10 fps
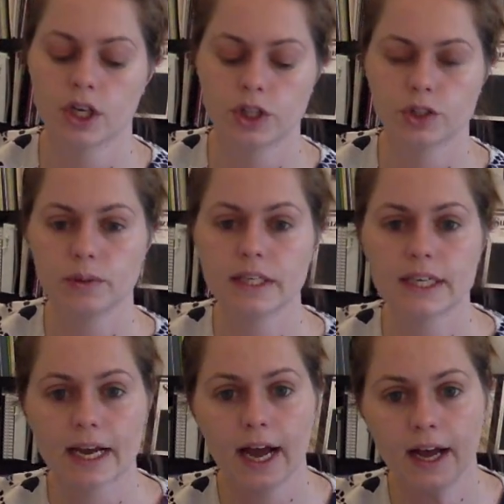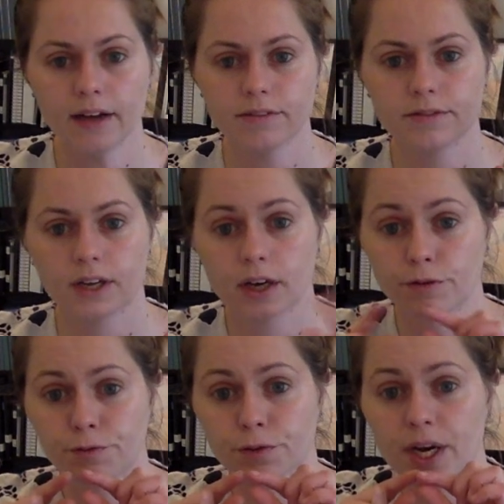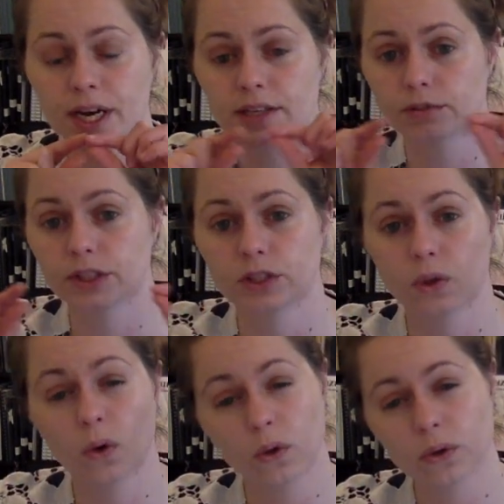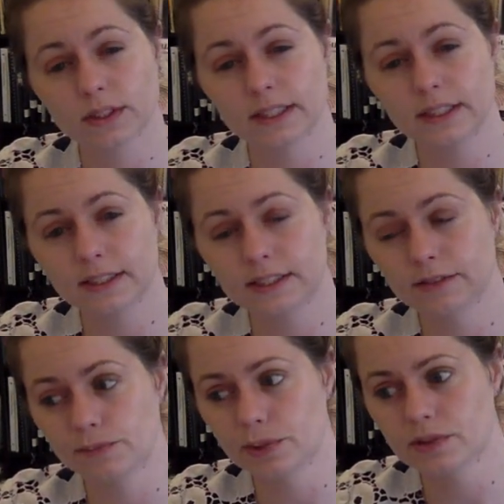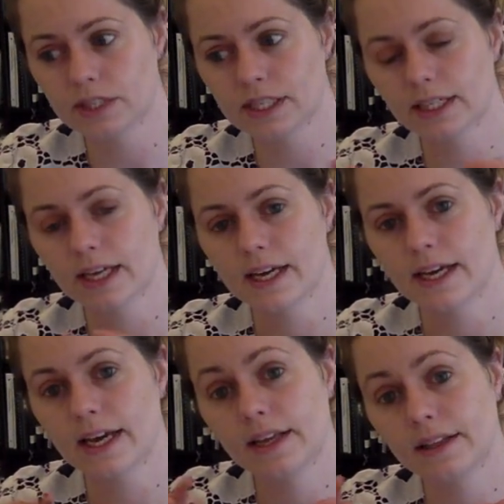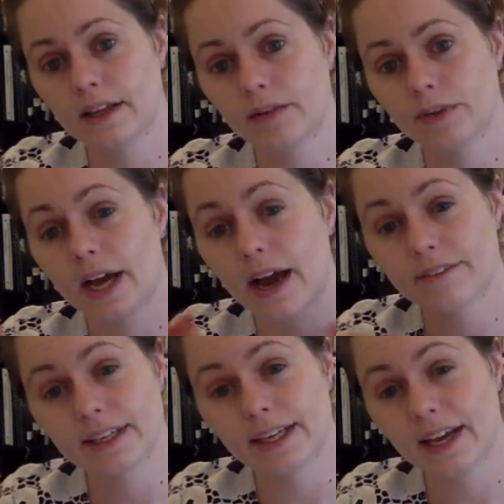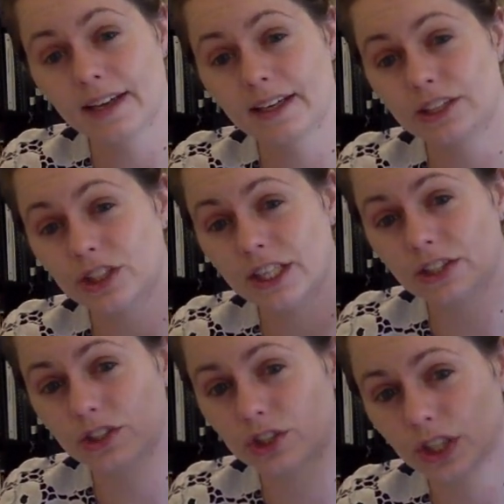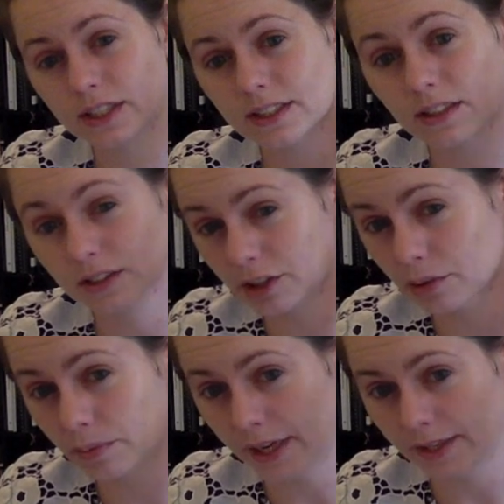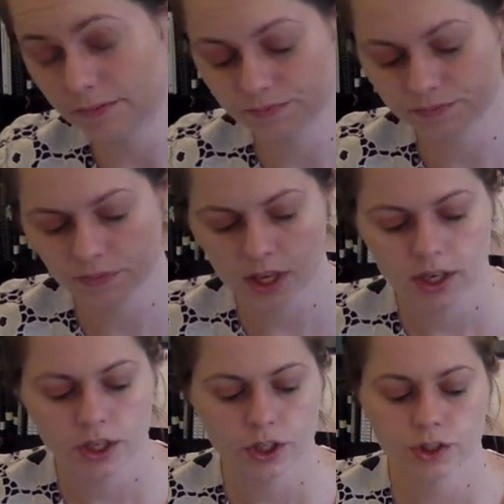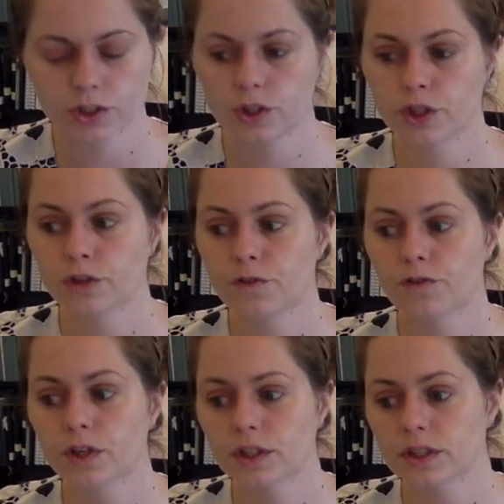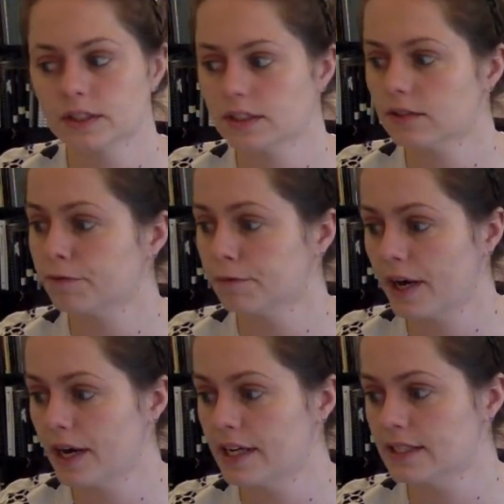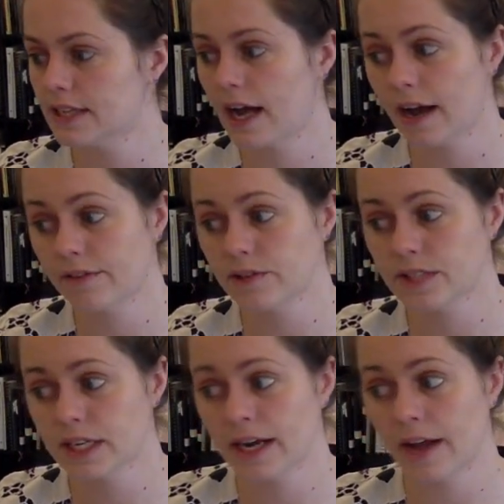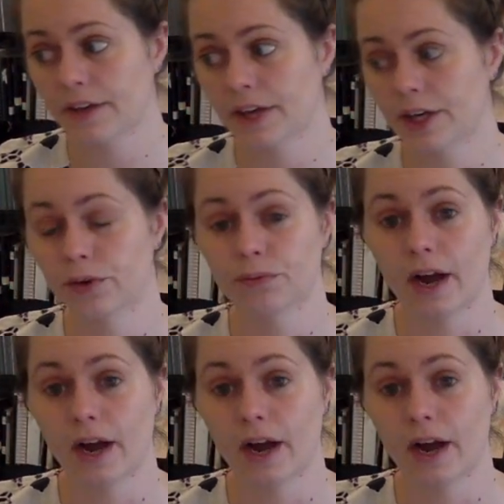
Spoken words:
So we can have a phrase which is a whole sentence of music, and then we have it again and it changes just a little bit. So your first phrase, have you seen an alligator